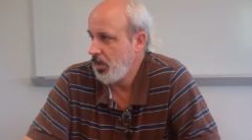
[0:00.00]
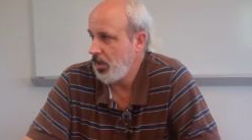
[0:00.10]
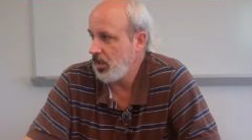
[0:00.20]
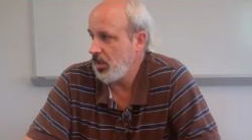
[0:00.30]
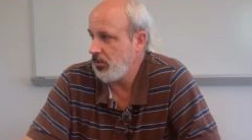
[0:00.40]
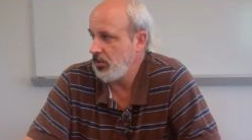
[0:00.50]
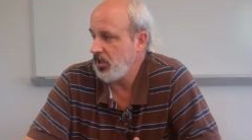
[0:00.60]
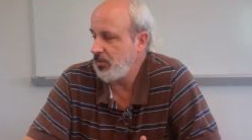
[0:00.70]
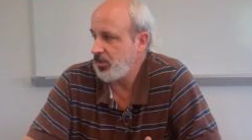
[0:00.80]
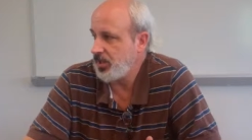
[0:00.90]
and then we
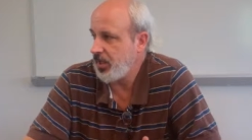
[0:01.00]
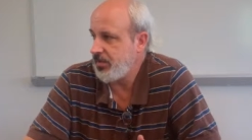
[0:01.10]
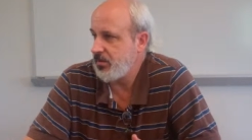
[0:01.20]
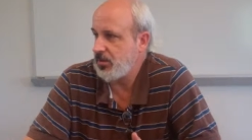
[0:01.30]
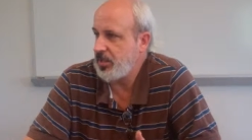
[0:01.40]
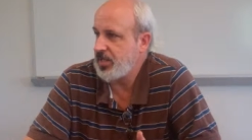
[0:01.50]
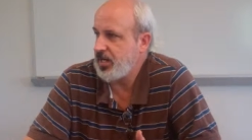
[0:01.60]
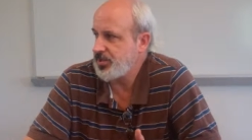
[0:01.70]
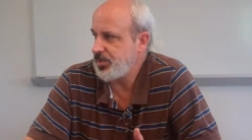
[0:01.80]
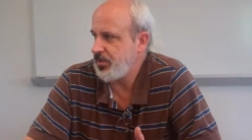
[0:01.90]
were able to get
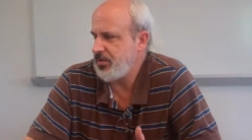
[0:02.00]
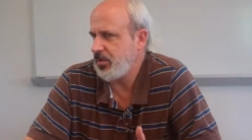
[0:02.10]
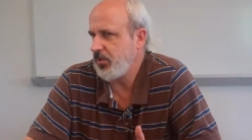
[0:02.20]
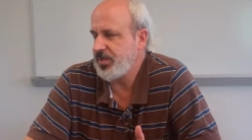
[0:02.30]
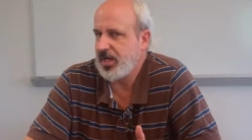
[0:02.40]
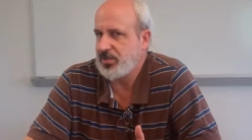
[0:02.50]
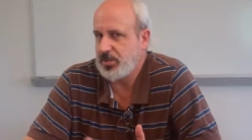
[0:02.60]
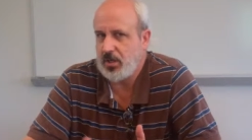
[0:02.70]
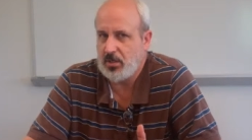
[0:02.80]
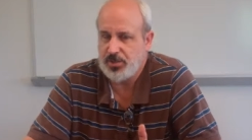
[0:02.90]
$30,000,
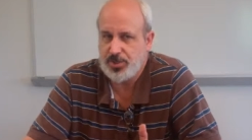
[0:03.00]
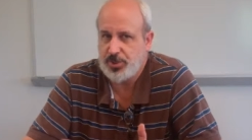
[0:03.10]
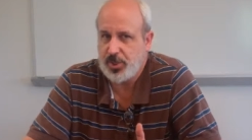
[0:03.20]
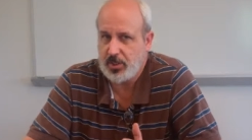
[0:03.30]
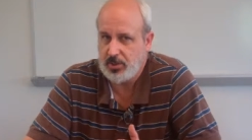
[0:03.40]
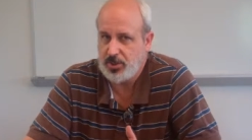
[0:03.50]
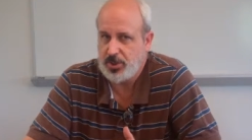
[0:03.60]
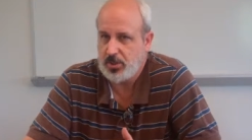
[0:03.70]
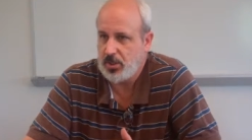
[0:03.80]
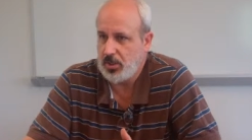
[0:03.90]
$31,000 in
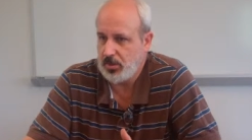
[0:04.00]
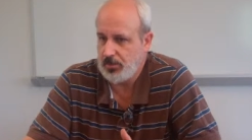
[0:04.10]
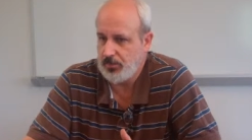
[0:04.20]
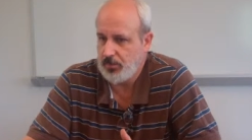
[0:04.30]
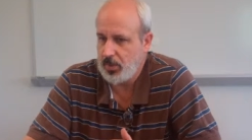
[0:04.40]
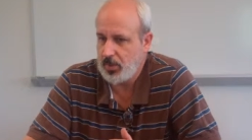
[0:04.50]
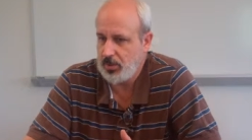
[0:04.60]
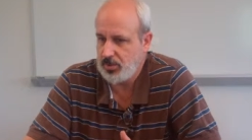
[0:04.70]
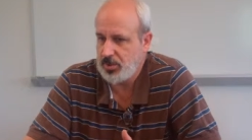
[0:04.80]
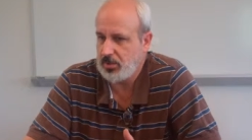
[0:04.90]
change um,
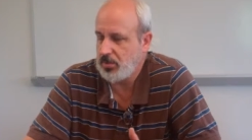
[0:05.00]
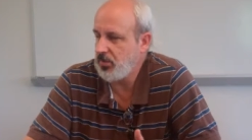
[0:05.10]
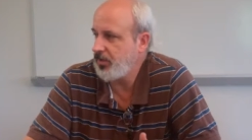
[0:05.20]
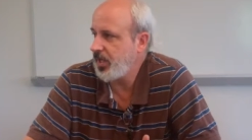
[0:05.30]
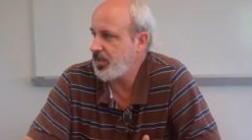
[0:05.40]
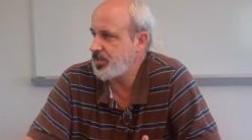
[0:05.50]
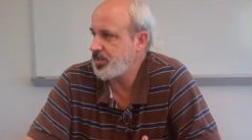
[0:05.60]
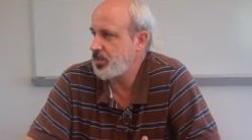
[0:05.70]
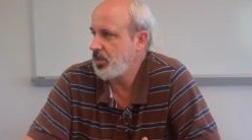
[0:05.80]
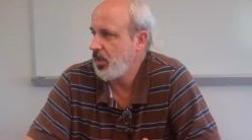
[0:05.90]
in utility
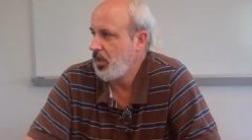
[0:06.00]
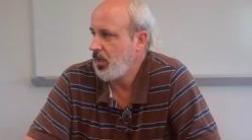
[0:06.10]
rebates.